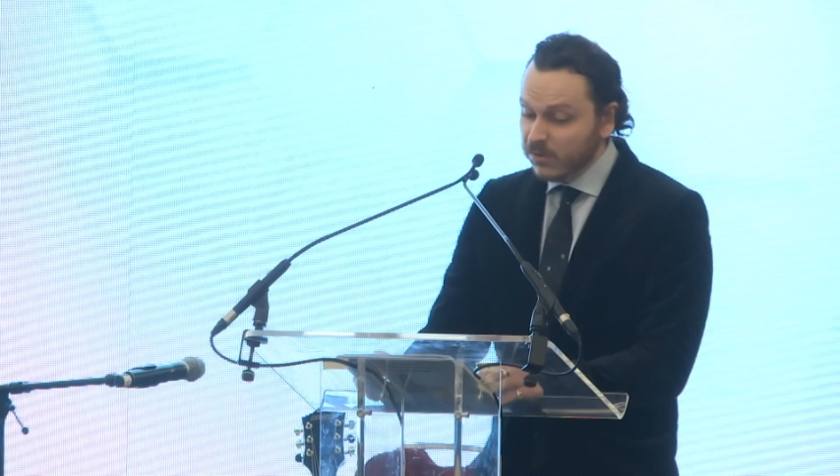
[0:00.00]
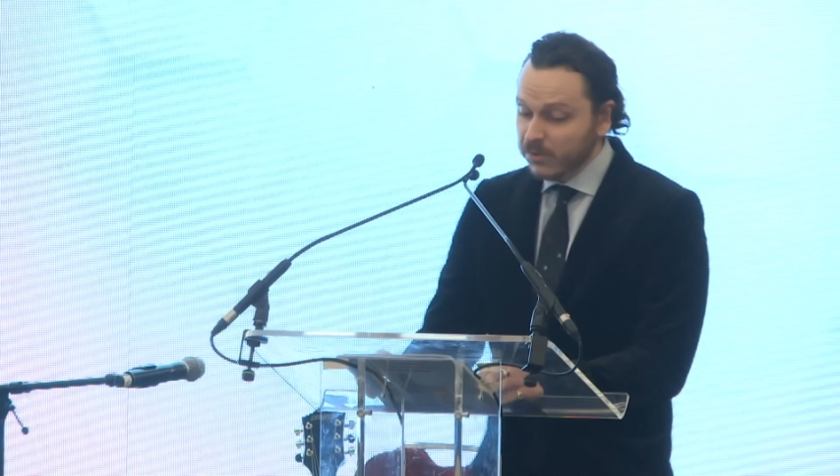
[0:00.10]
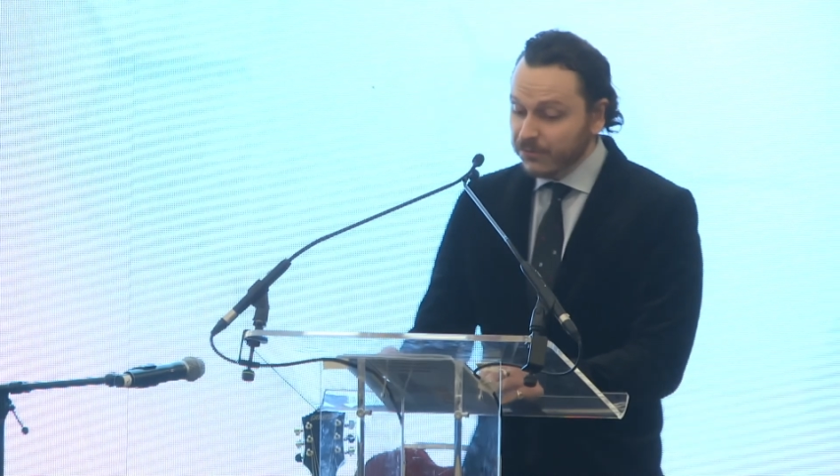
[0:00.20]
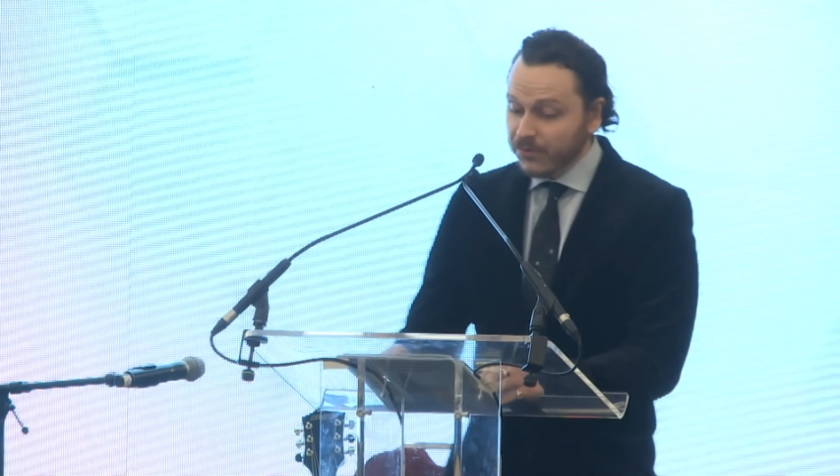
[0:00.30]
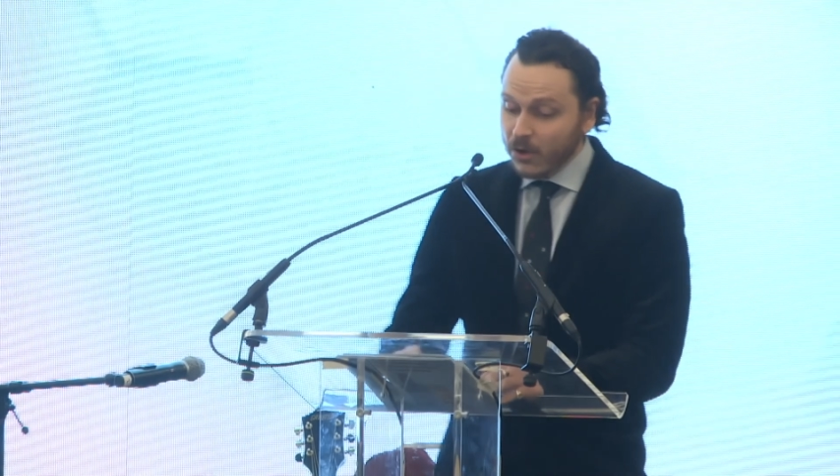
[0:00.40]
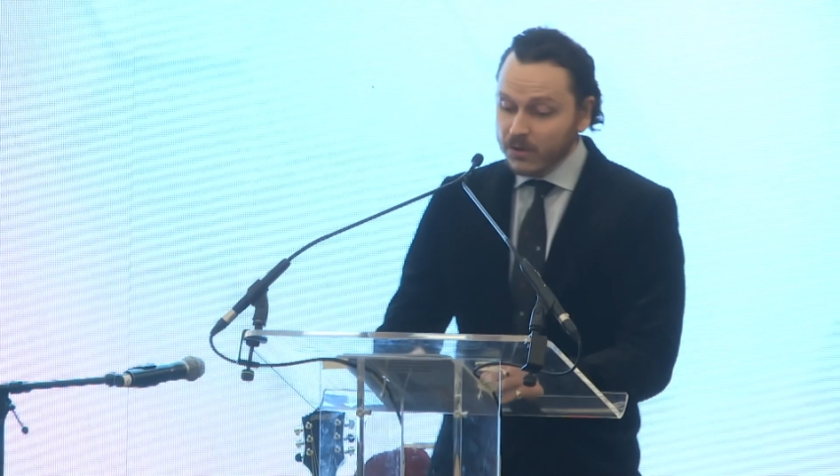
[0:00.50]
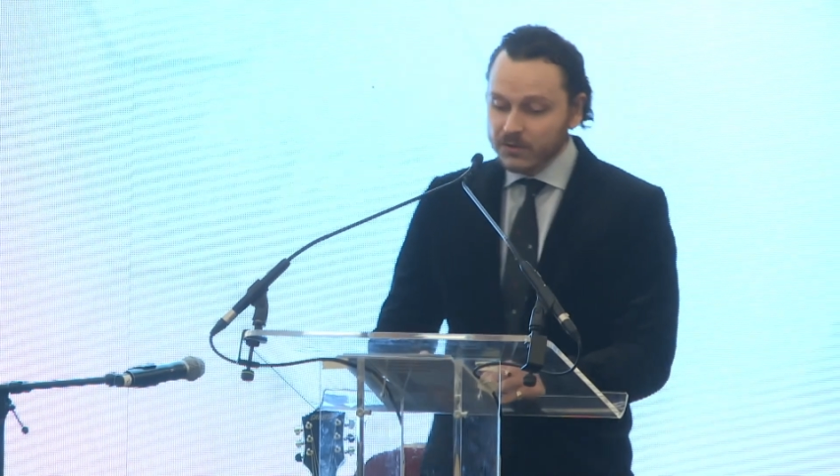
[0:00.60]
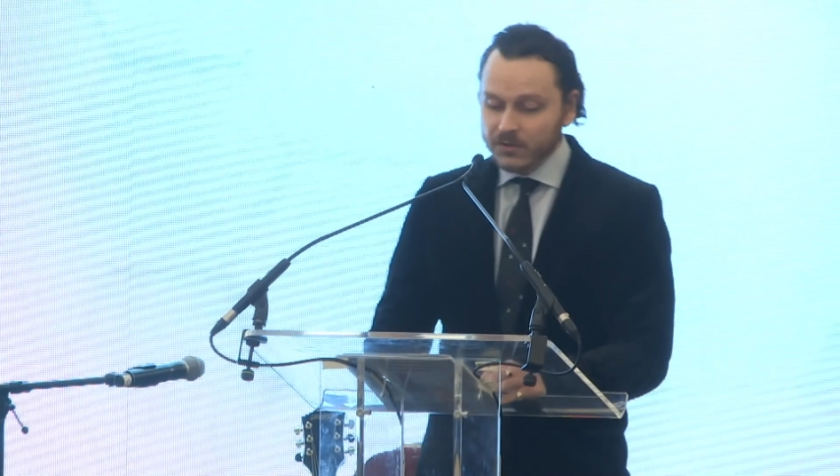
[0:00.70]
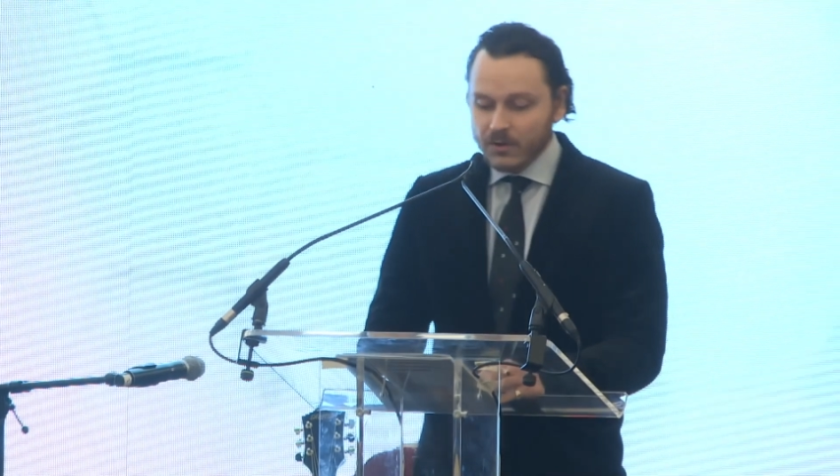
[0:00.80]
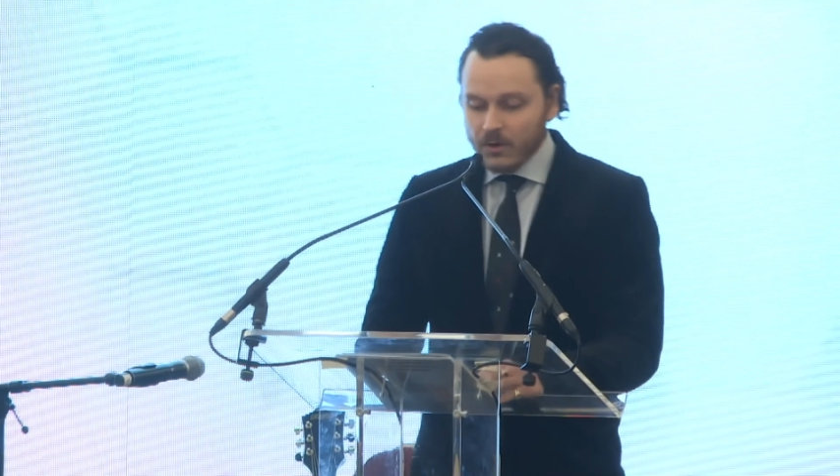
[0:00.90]
is the
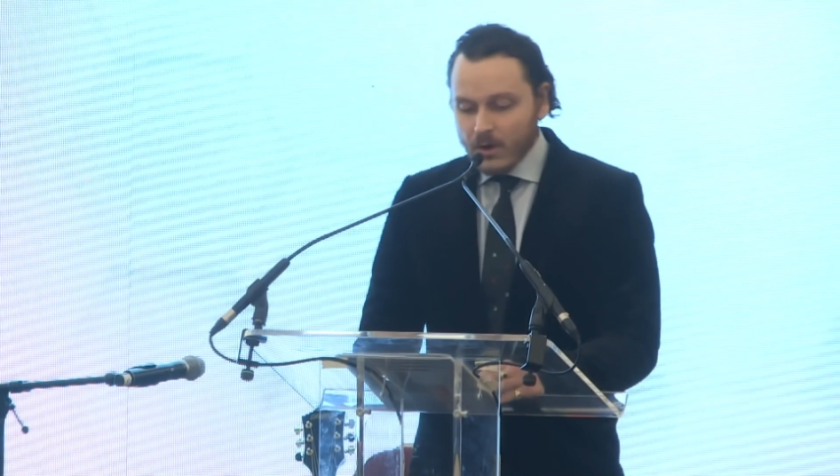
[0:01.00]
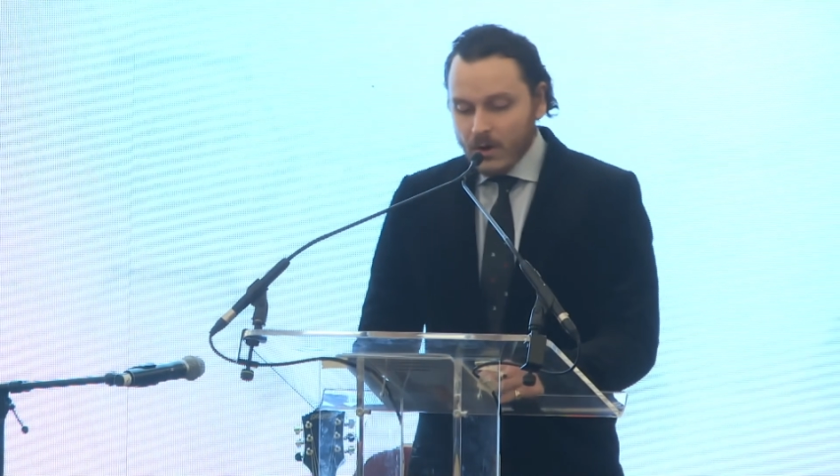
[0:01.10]
first